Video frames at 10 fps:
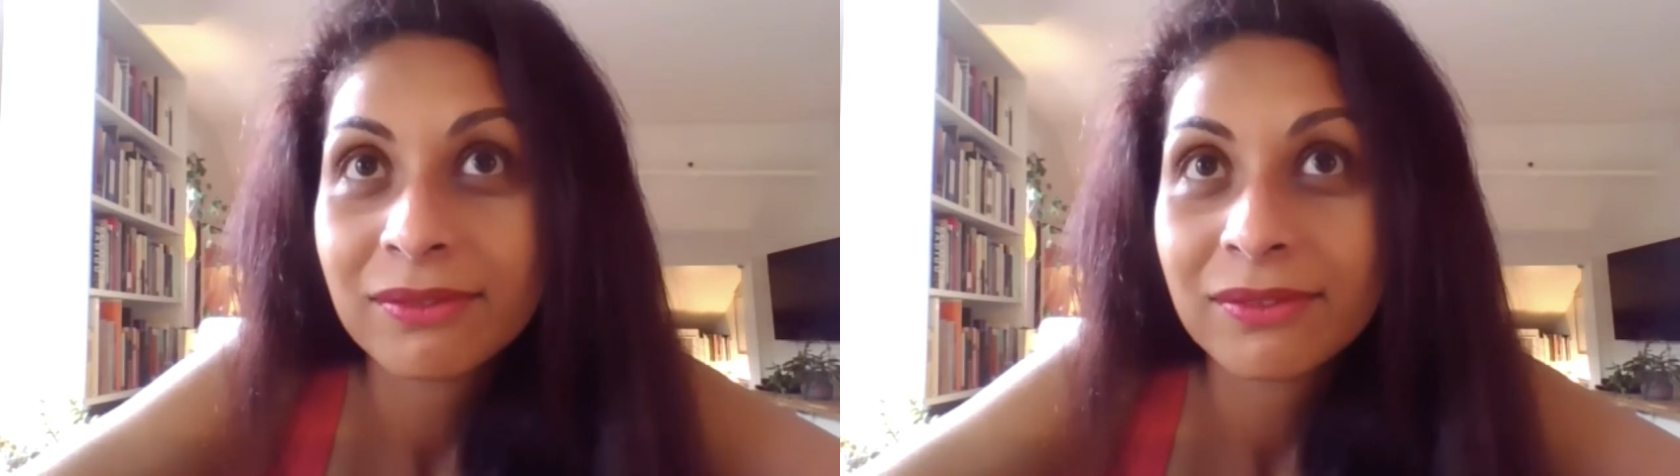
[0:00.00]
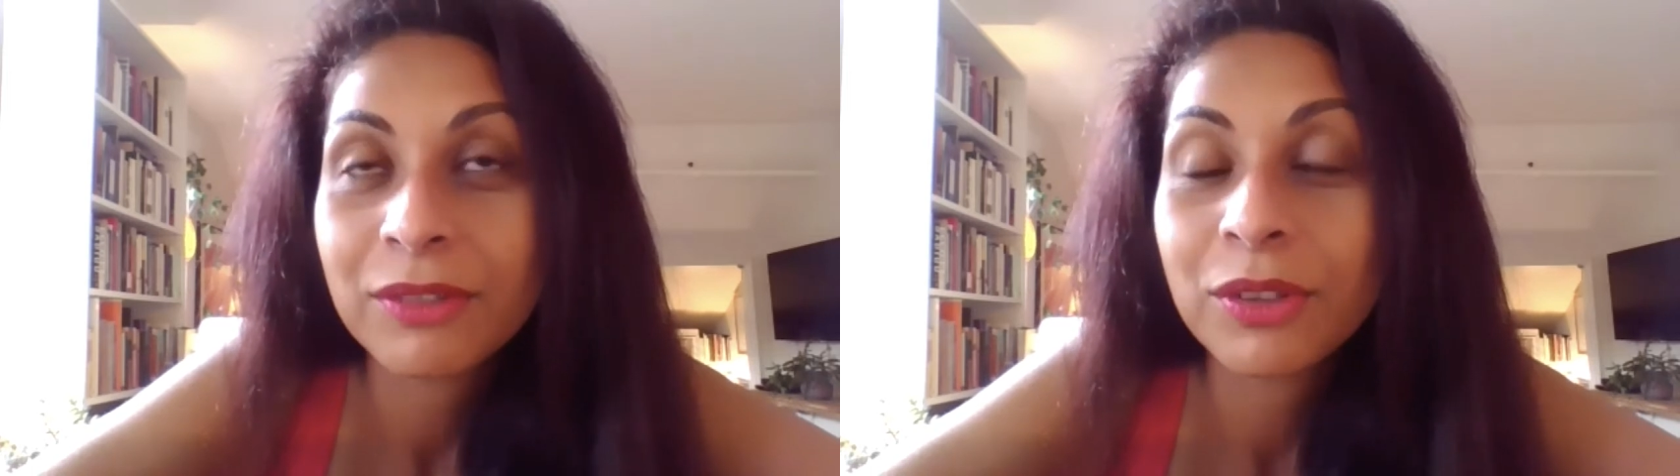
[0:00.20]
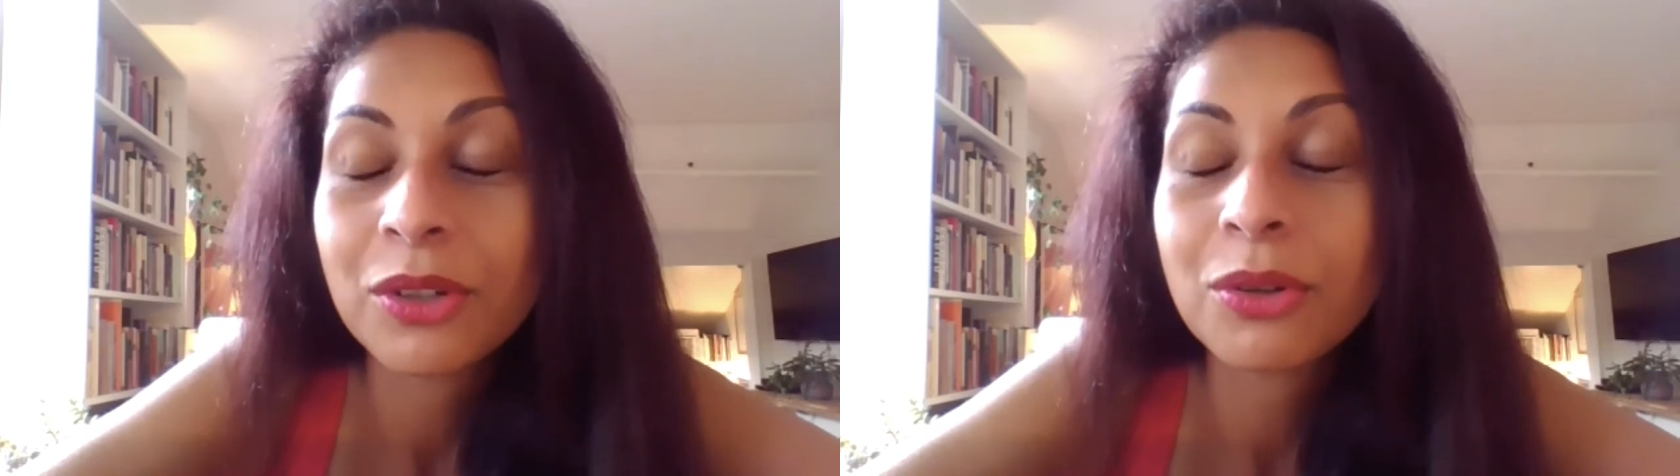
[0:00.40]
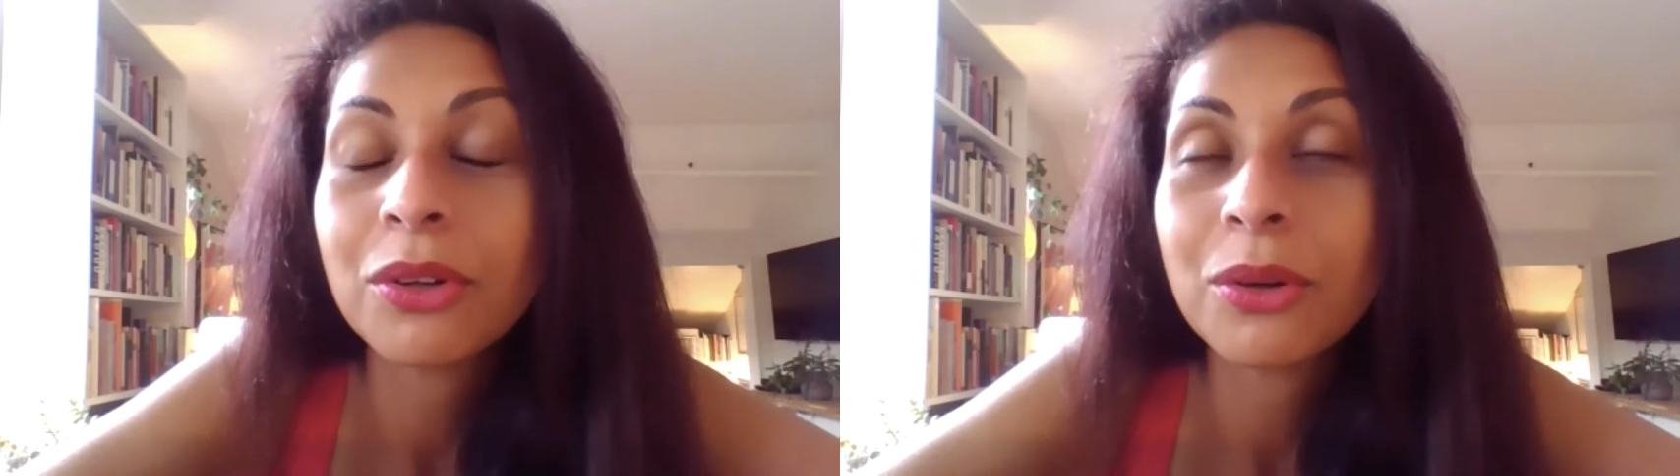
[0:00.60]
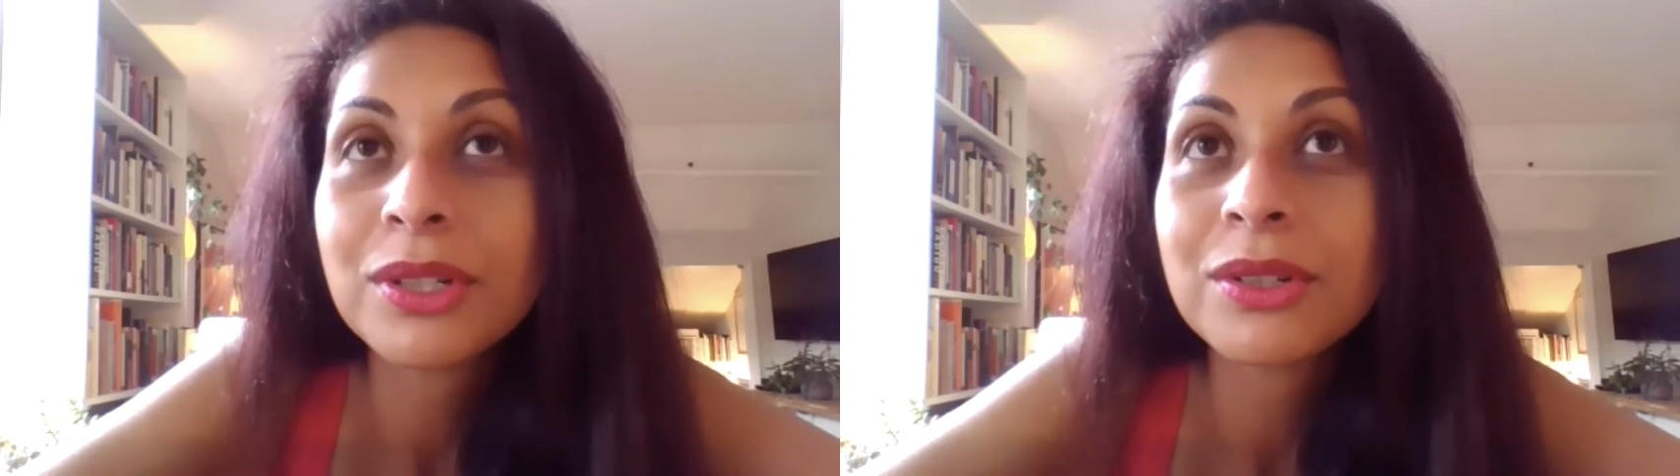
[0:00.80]
if you're
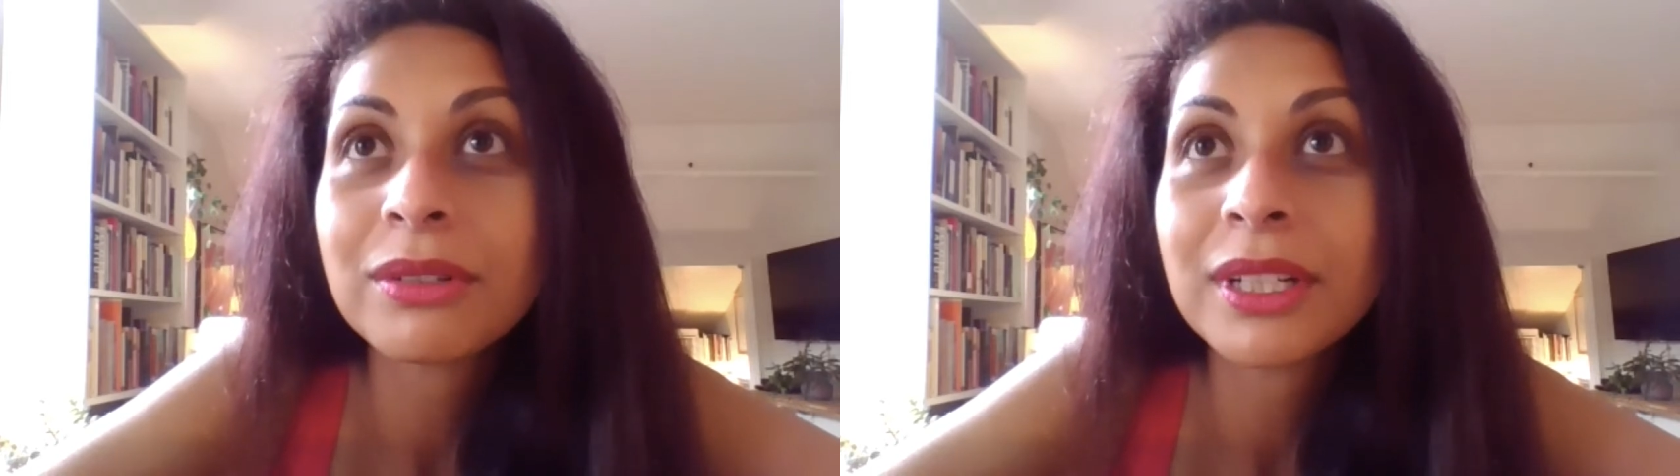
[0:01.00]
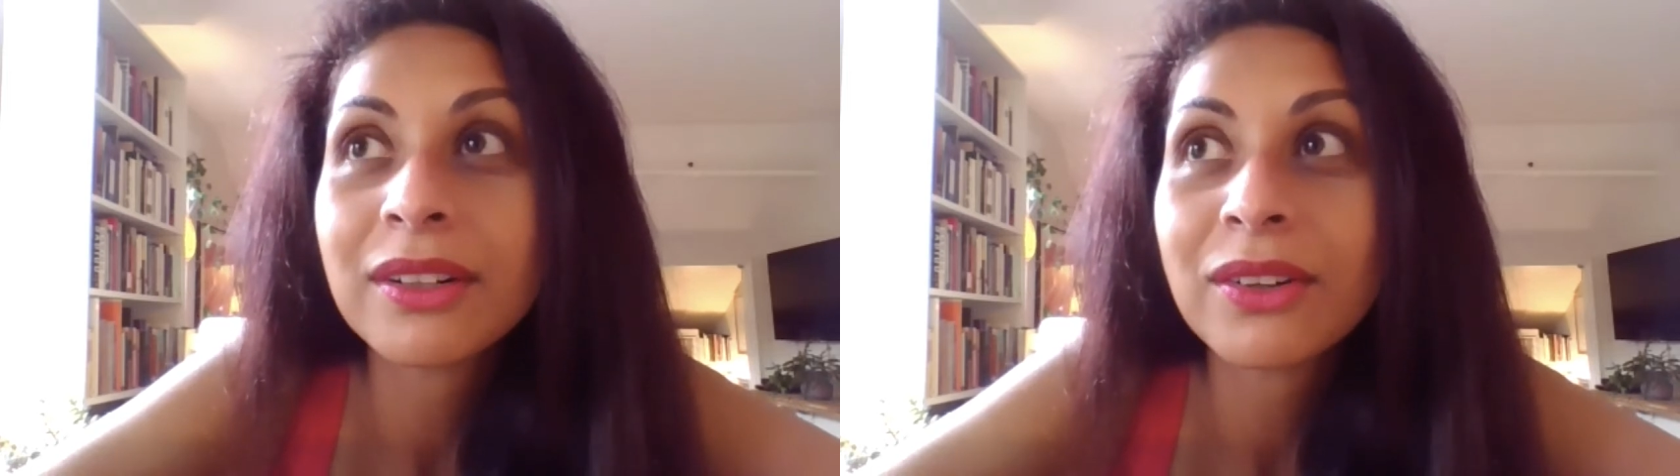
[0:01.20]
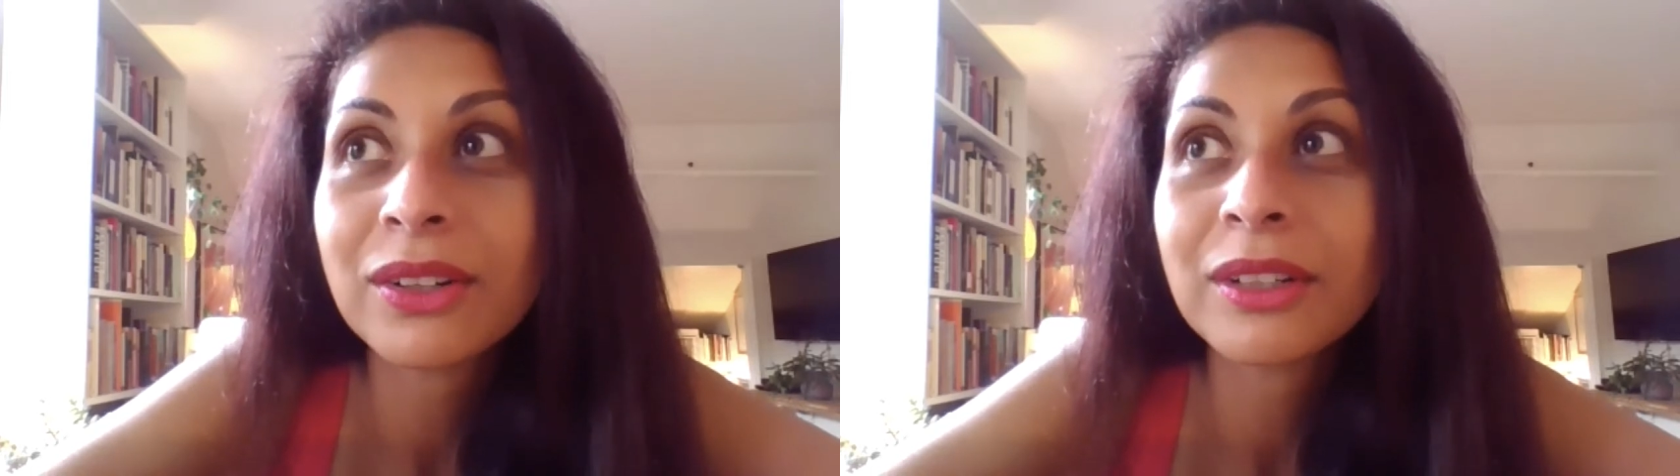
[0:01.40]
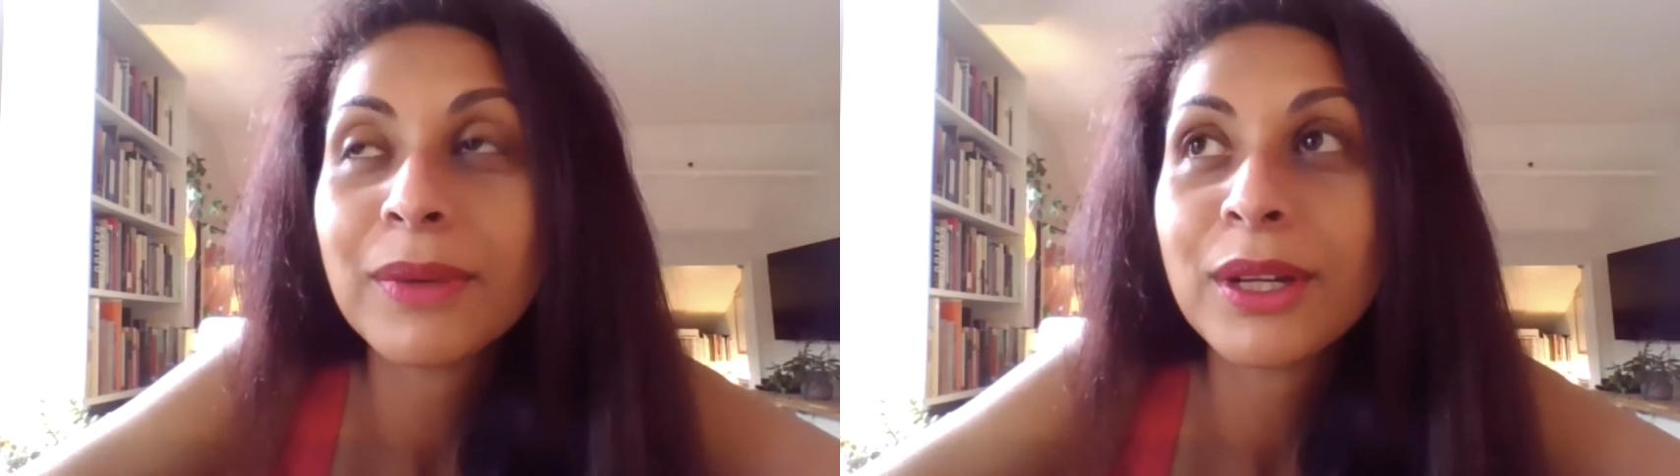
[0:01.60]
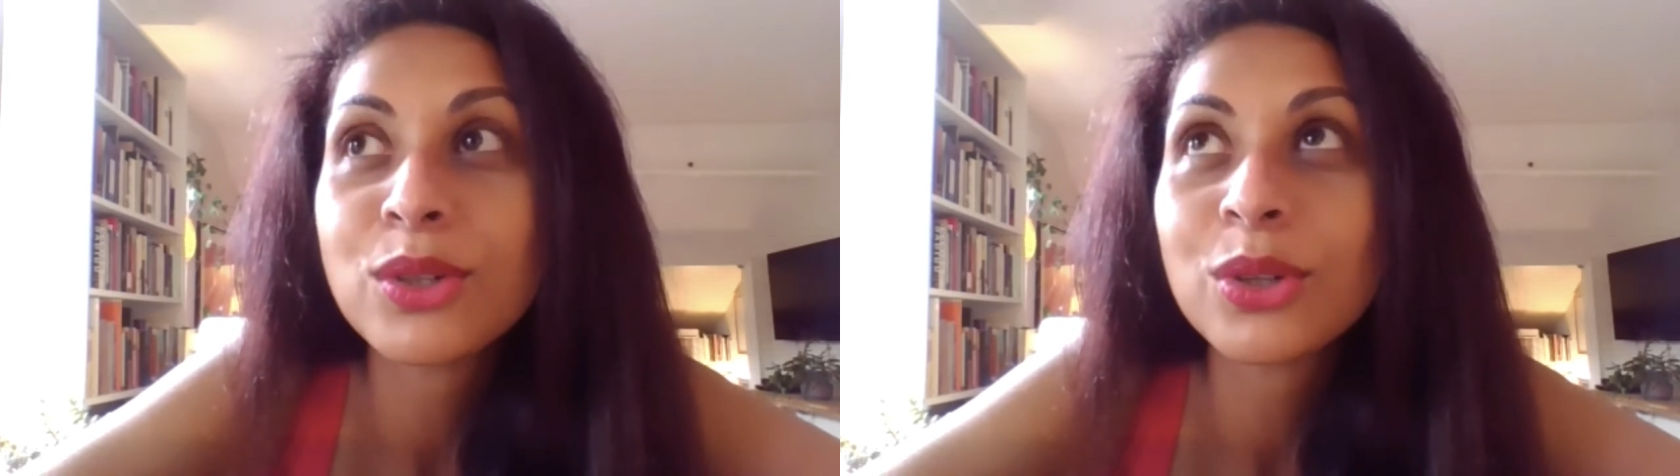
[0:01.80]
going to create an
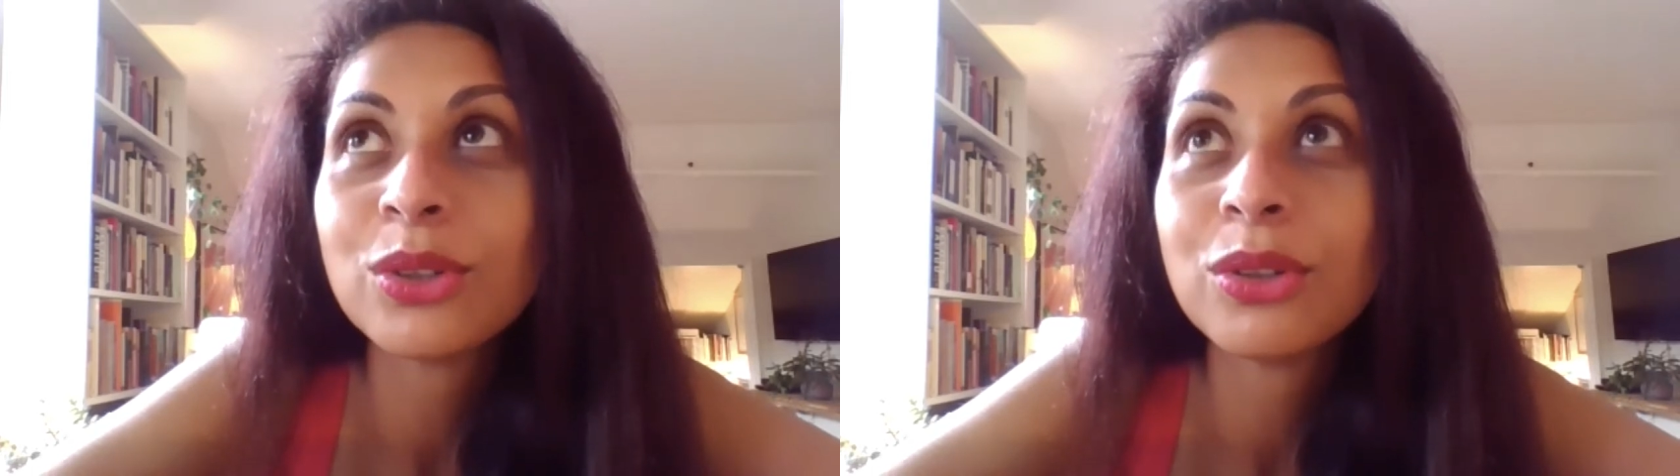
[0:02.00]
argument,